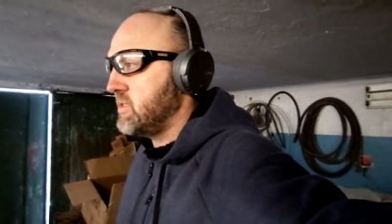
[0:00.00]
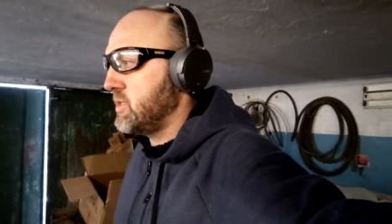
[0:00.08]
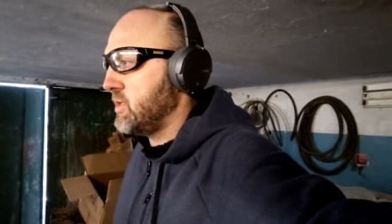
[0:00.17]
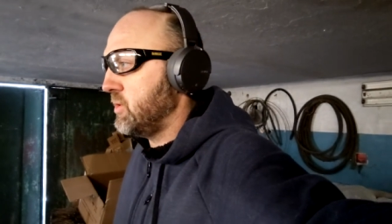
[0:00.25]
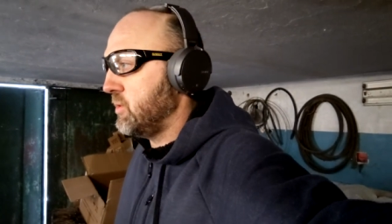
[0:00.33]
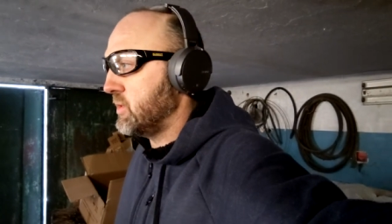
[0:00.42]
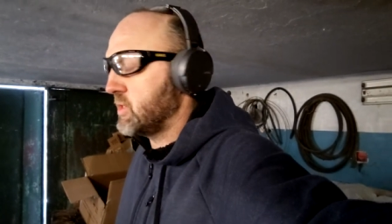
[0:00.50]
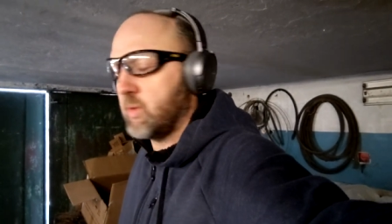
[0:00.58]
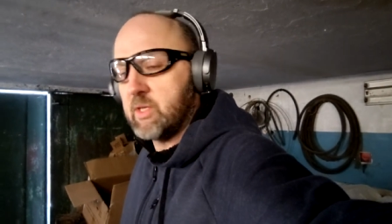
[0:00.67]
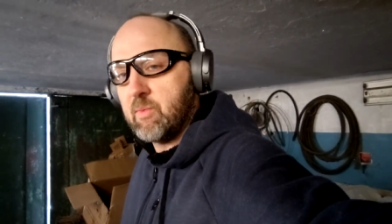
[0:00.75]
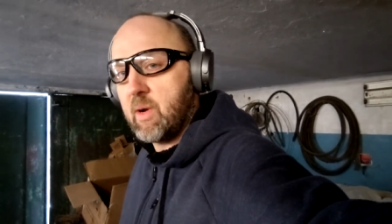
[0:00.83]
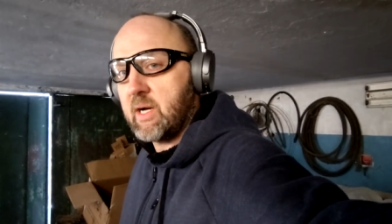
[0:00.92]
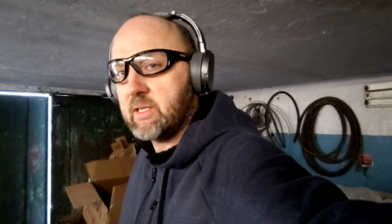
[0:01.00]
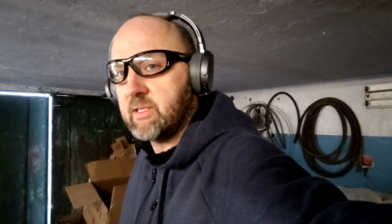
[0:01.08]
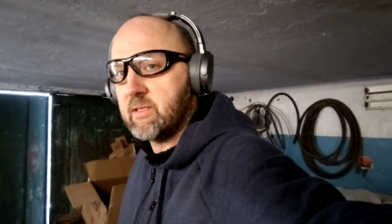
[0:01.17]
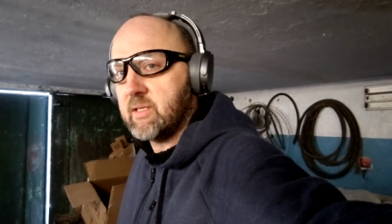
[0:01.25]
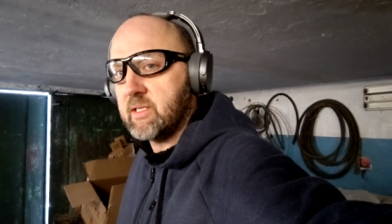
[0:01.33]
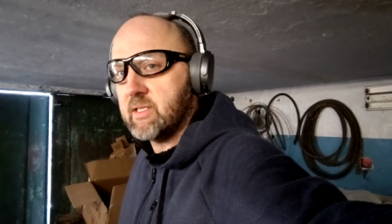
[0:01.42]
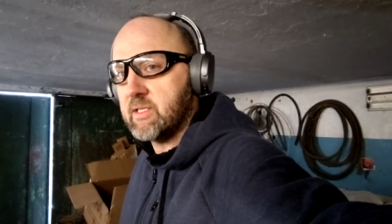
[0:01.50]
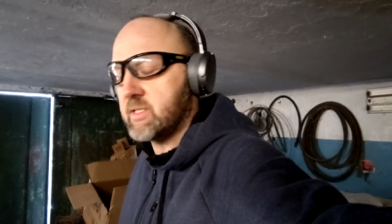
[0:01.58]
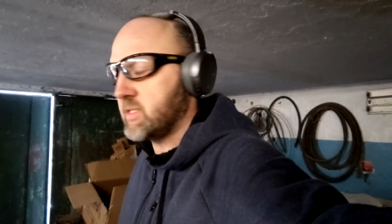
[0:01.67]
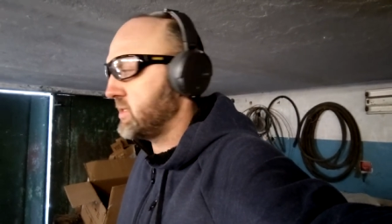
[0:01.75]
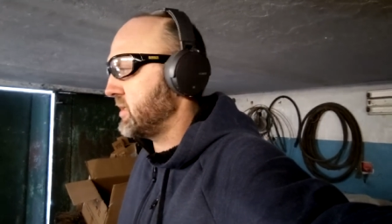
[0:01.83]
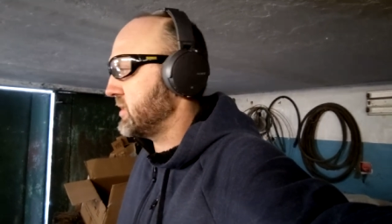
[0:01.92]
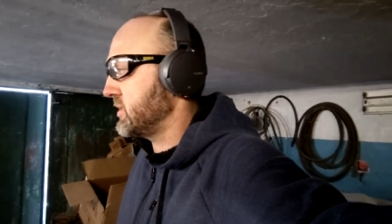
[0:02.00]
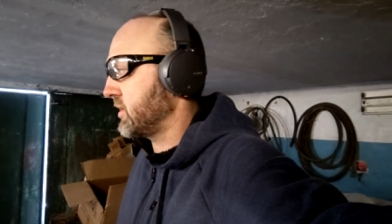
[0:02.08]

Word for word: to the switch box that this is the